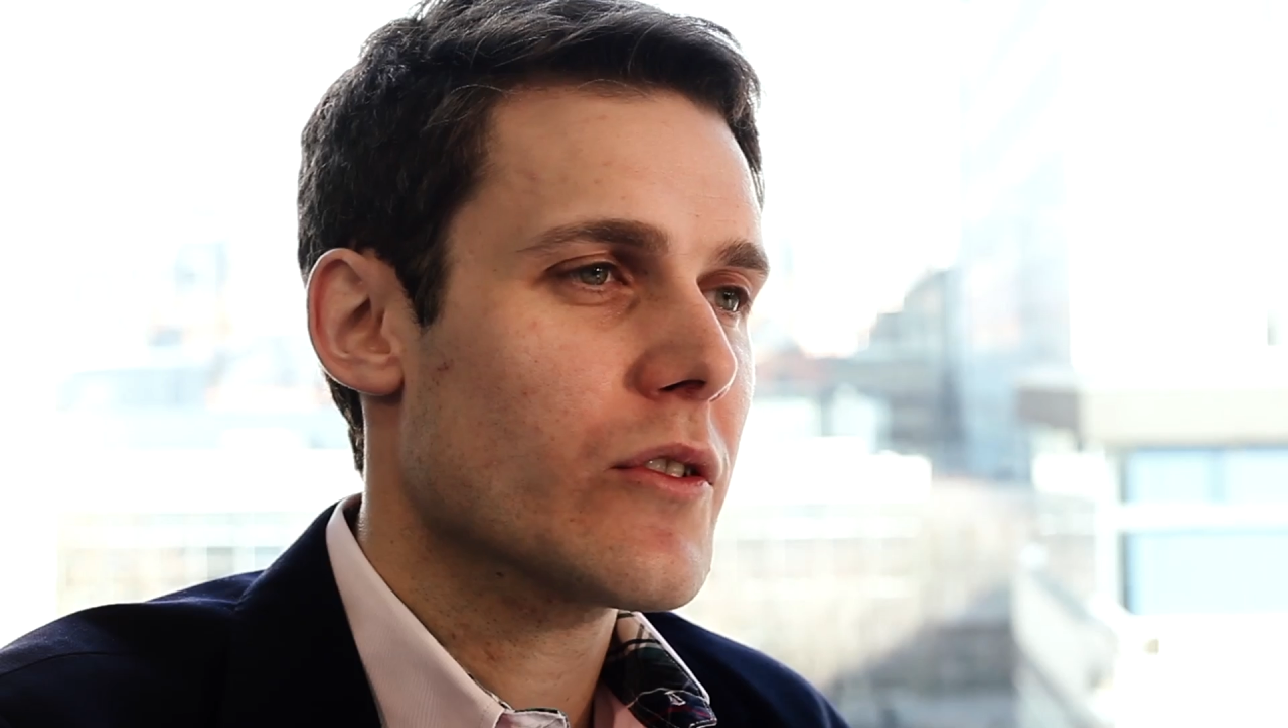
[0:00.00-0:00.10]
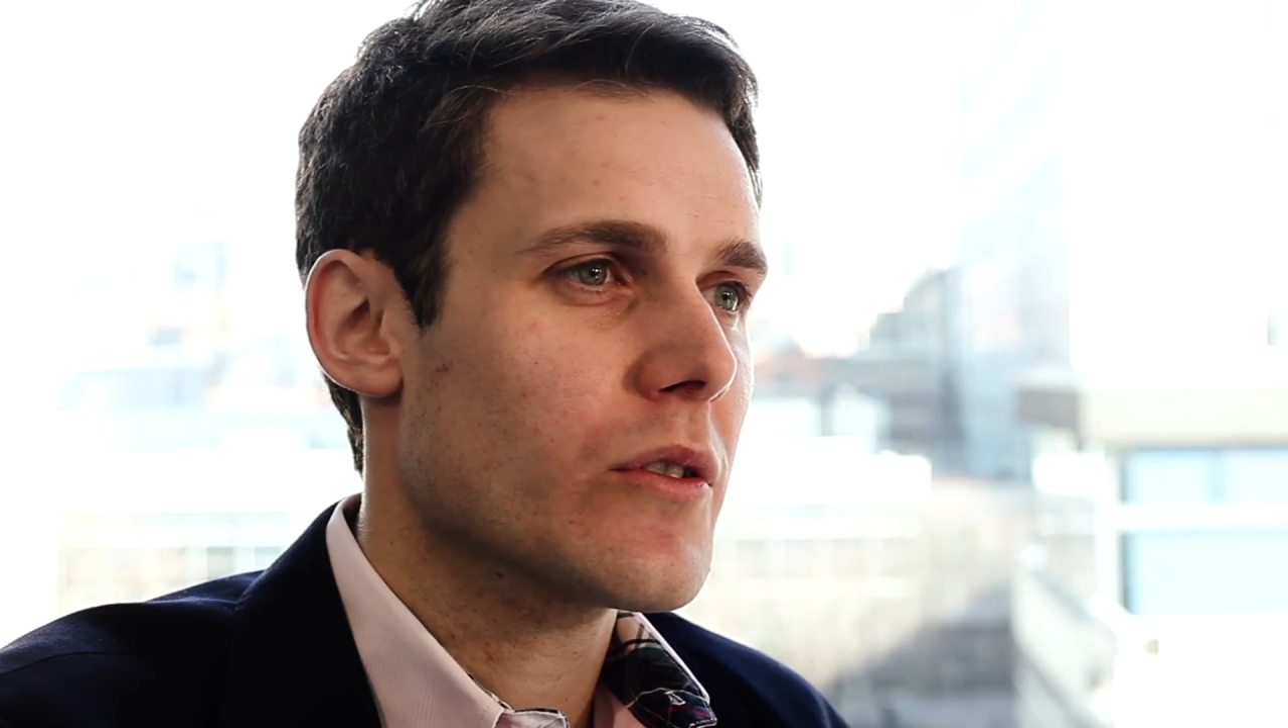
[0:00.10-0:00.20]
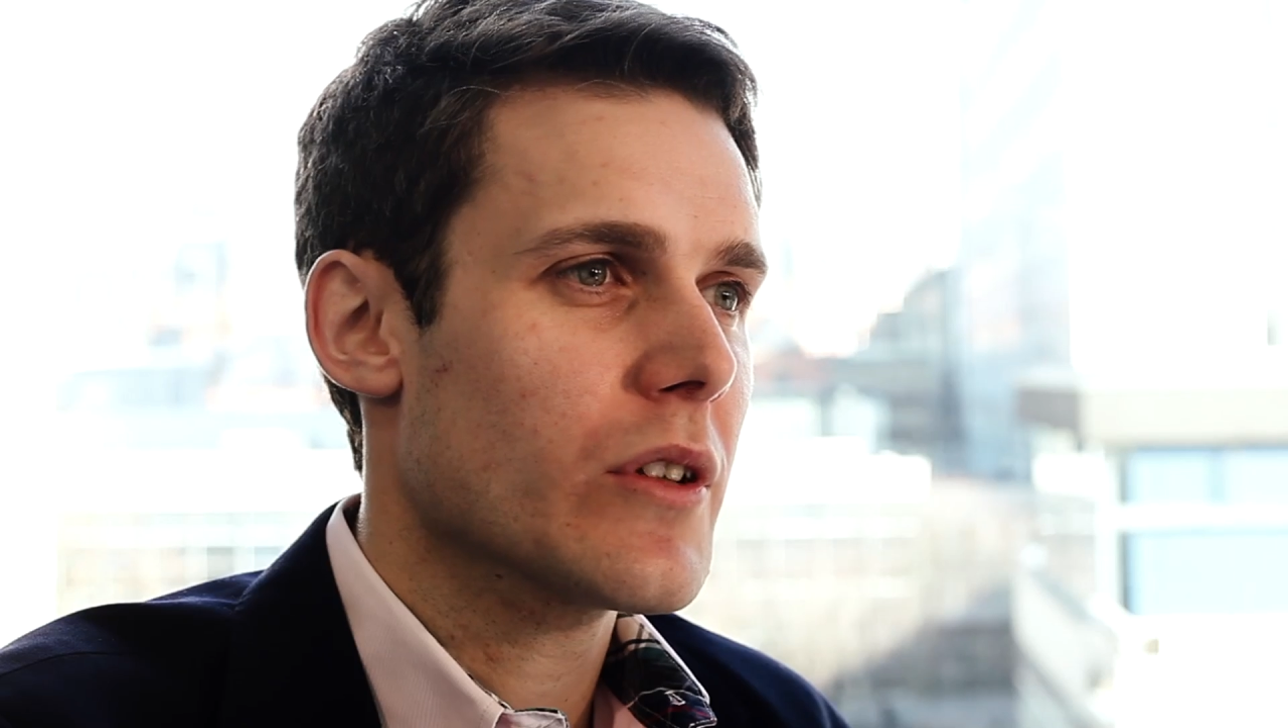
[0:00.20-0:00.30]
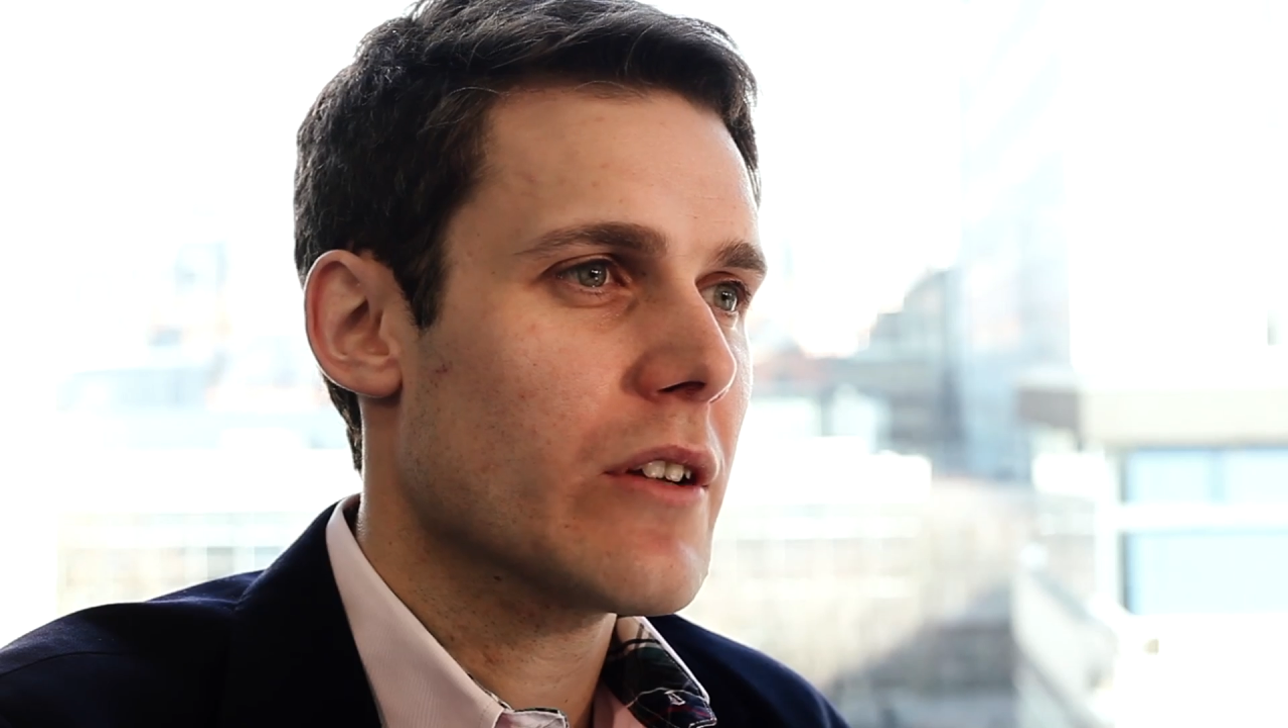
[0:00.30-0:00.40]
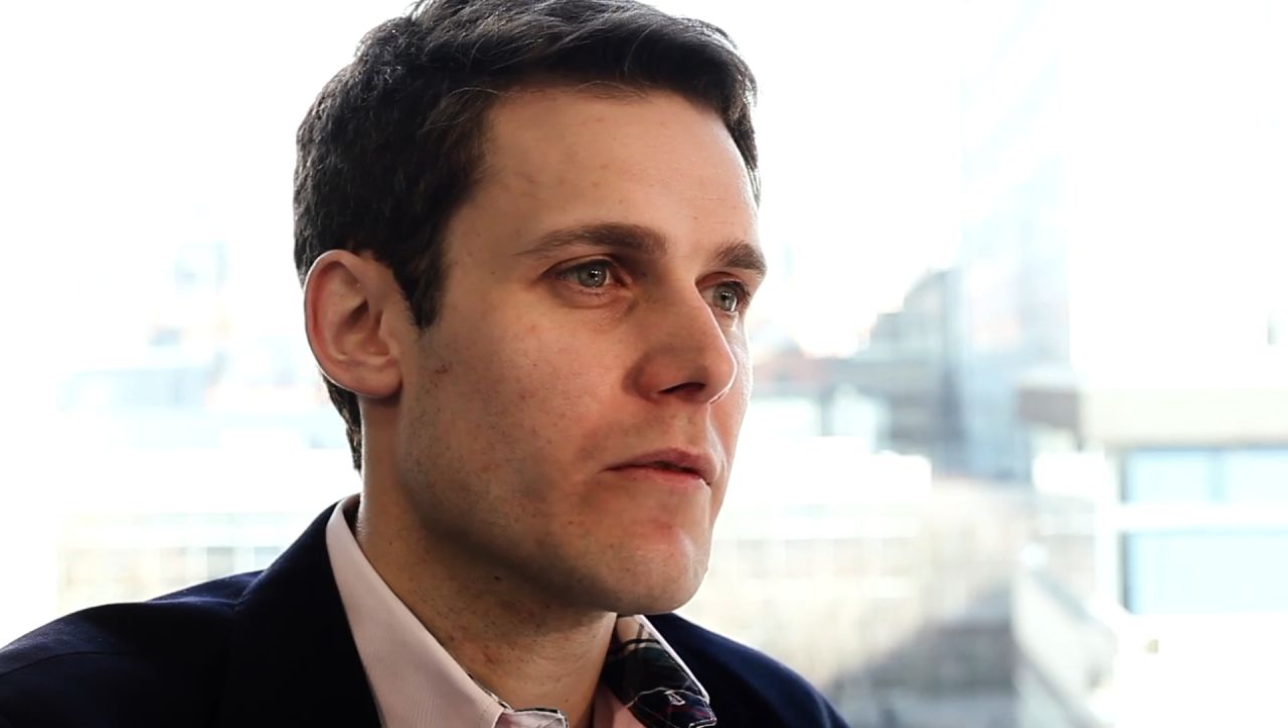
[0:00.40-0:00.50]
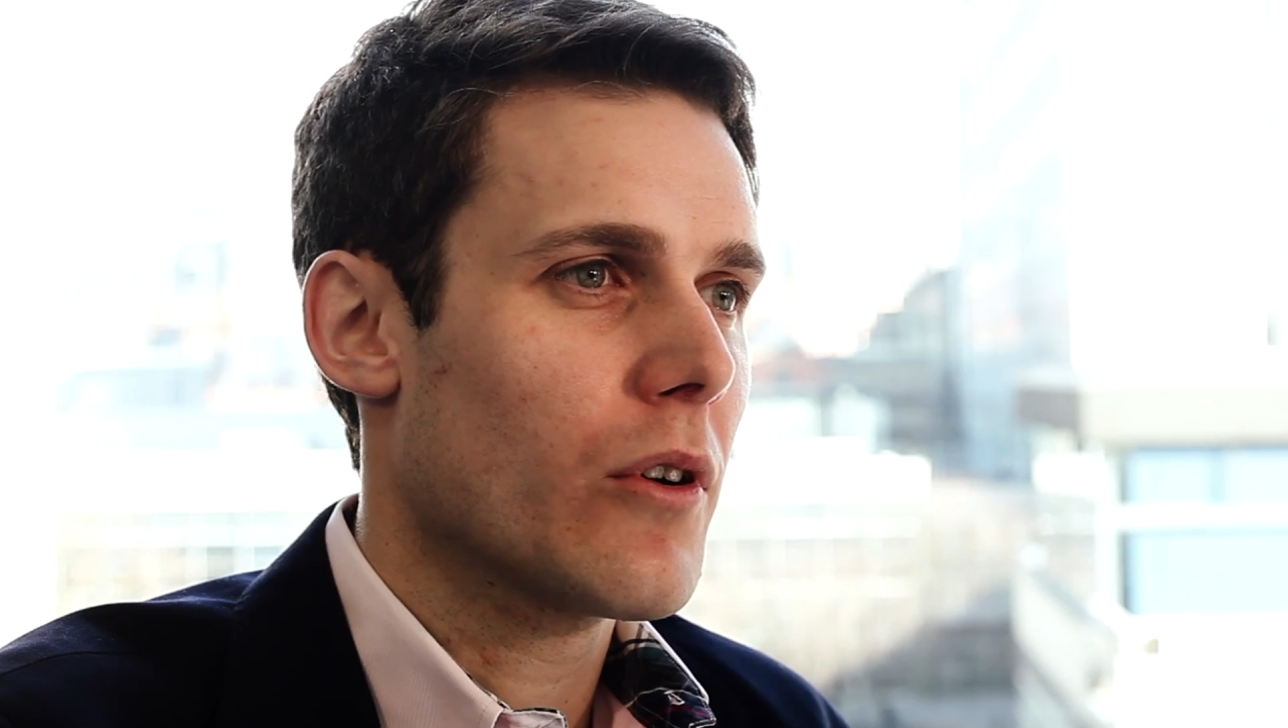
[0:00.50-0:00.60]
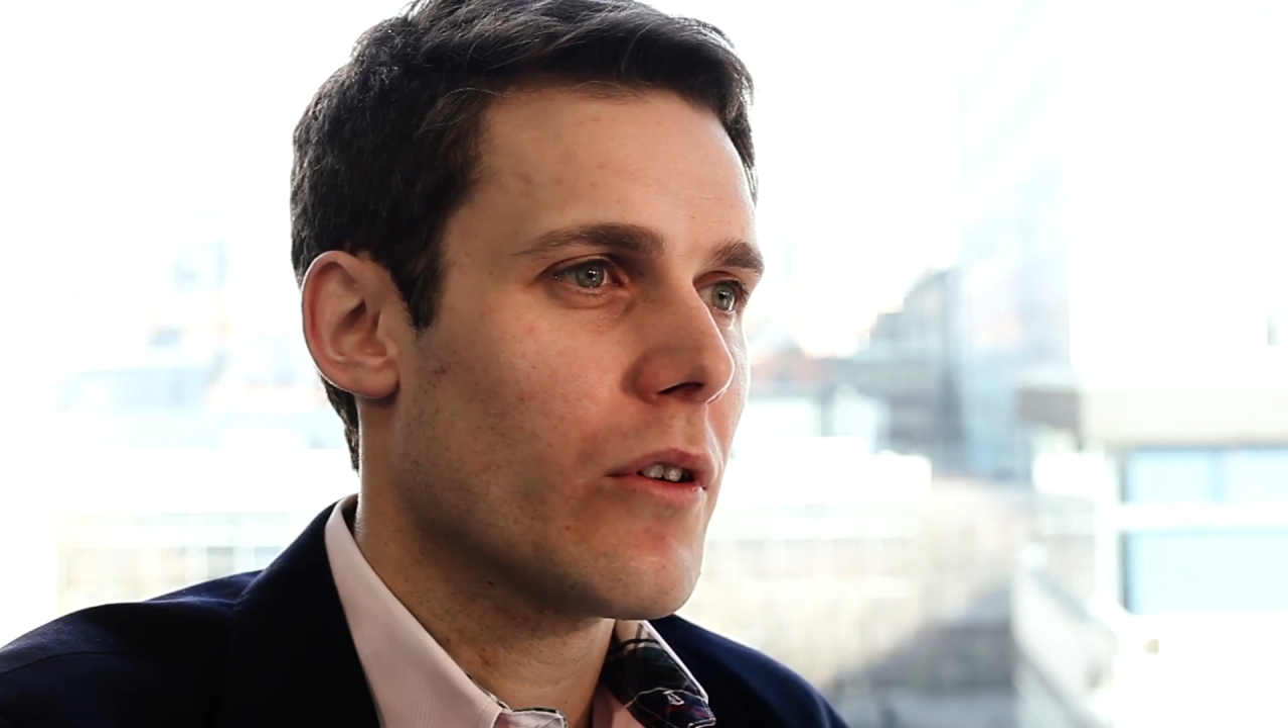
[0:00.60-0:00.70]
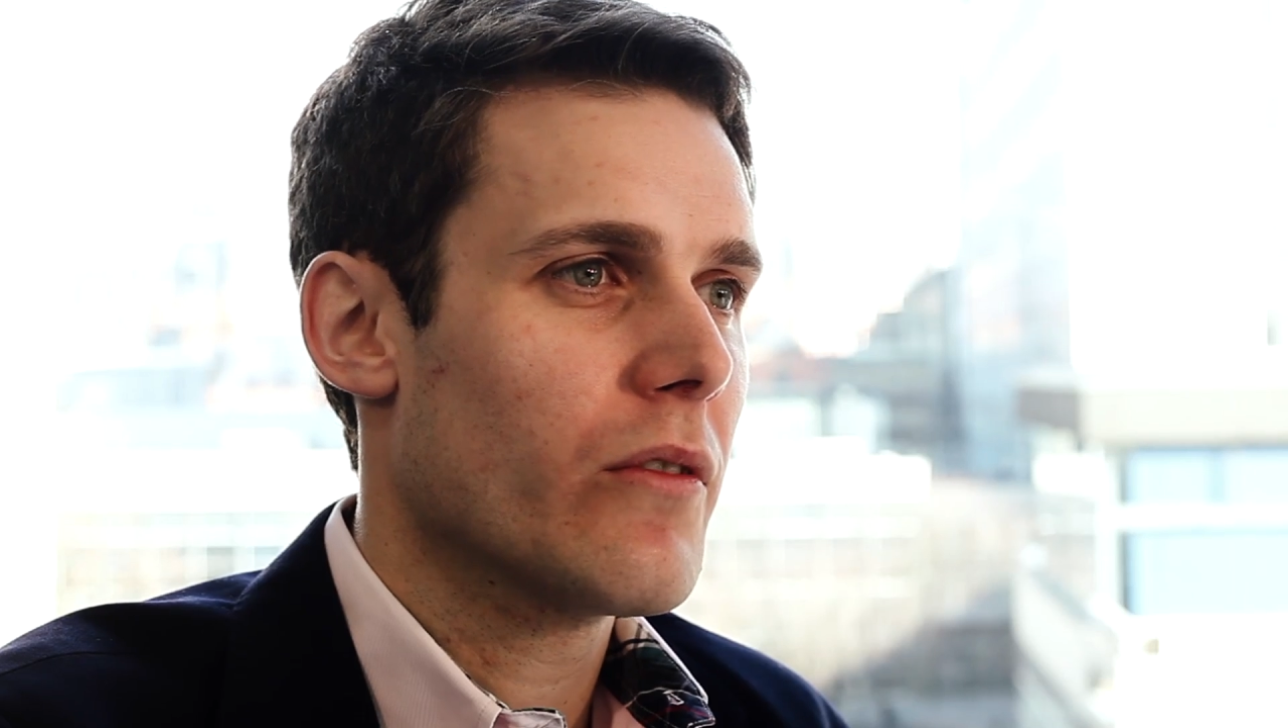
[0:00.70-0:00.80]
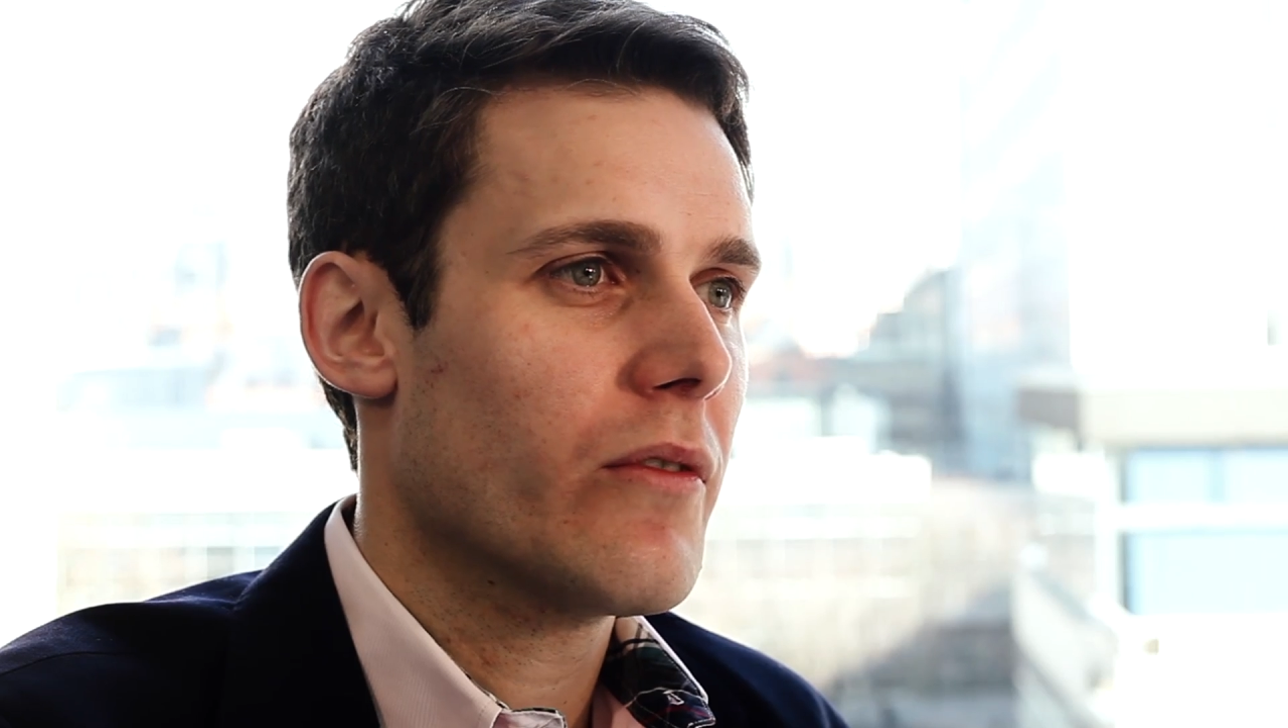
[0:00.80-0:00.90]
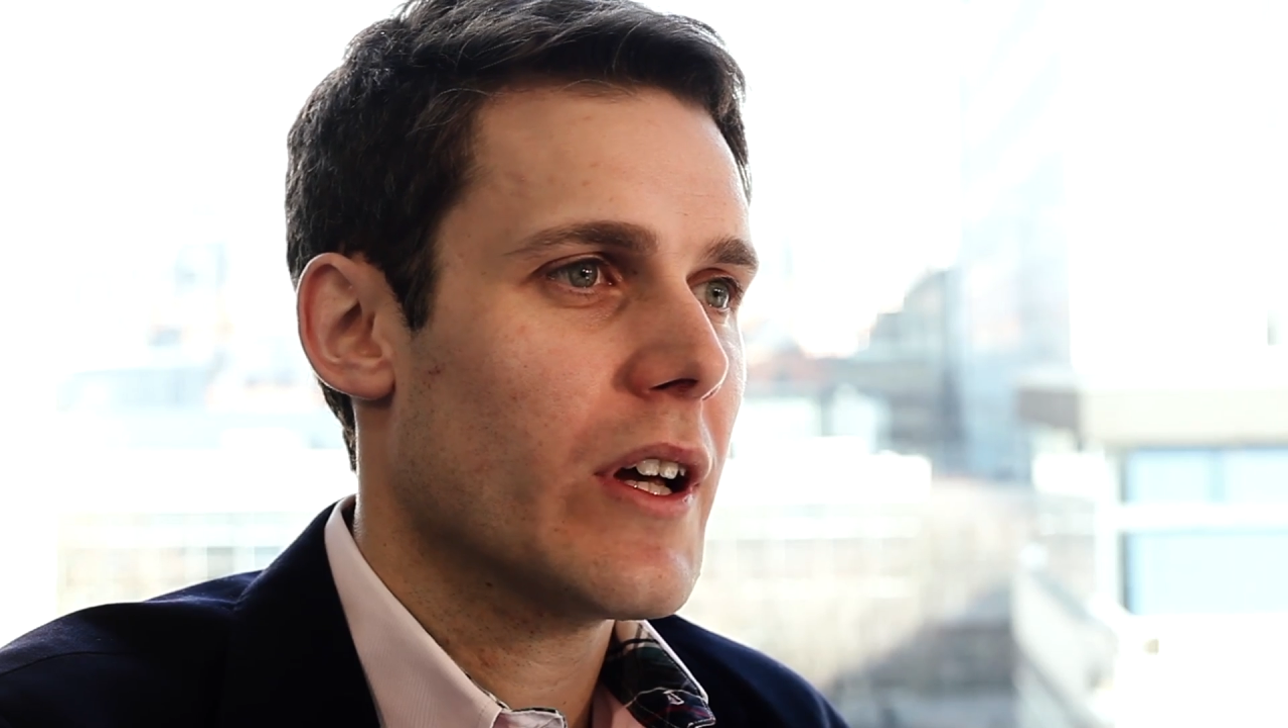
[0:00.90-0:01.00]
to
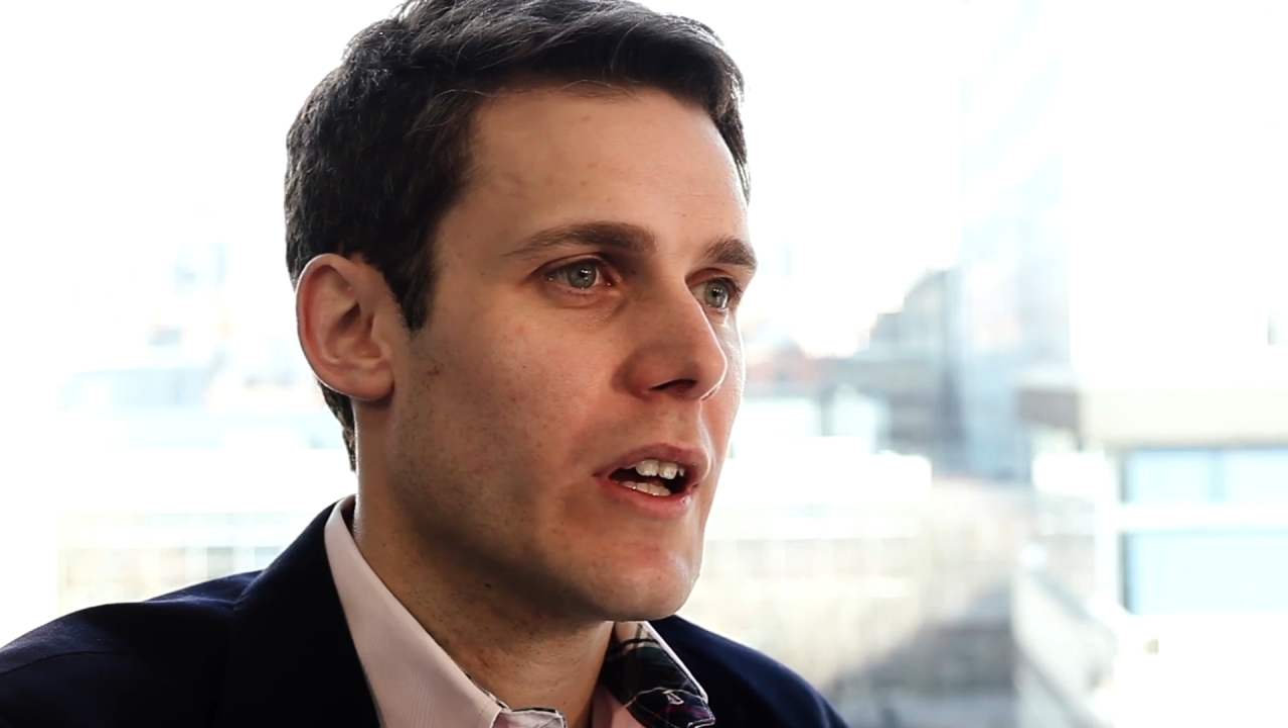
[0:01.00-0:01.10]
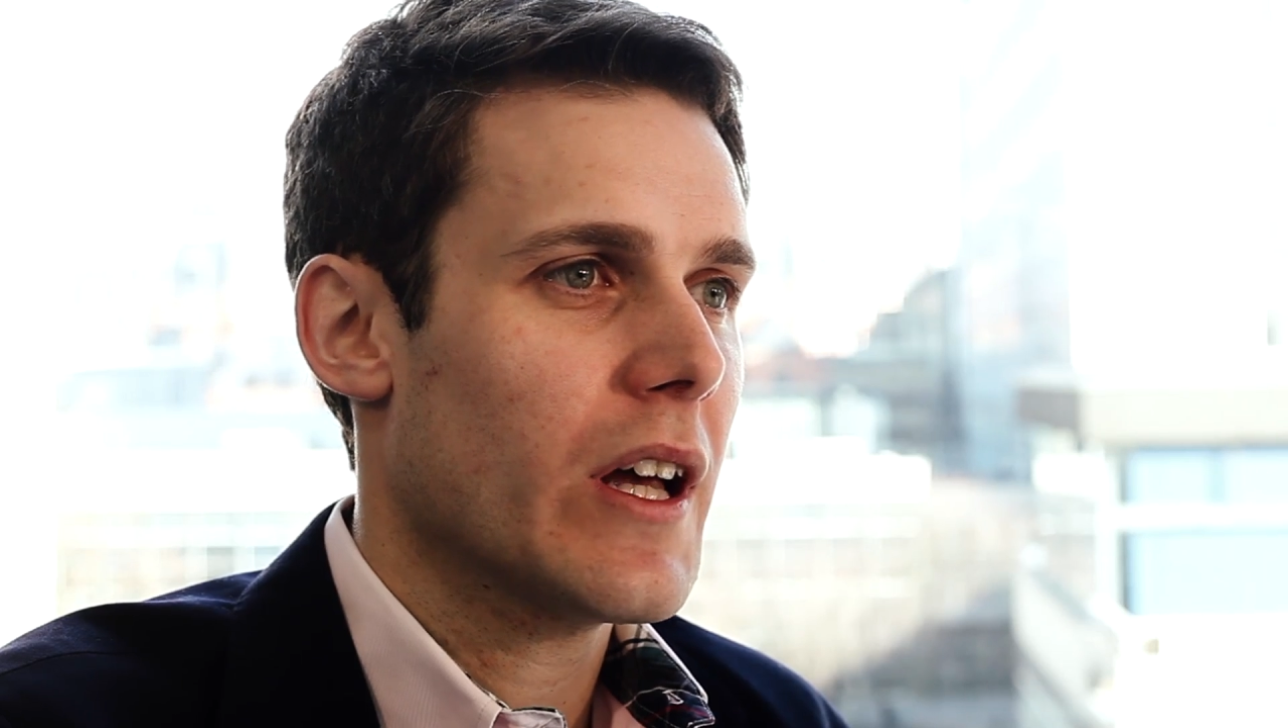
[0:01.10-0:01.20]
involve